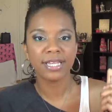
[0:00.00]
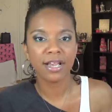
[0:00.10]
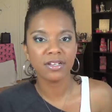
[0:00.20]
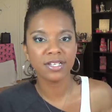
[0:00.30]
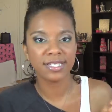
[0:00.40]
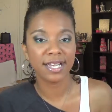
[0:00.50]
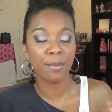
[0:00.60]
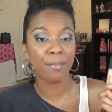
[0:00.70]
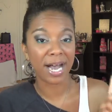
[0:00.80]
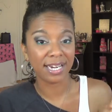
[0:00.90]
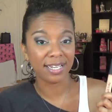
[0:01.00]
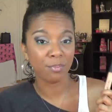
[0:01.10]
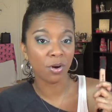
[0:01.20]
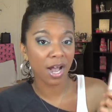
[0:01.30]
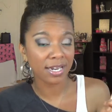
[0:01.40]
But they also sell body
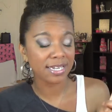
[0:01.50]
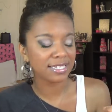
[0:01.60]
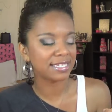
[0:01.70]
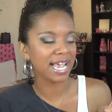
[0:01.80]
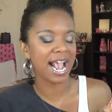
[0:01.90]
products.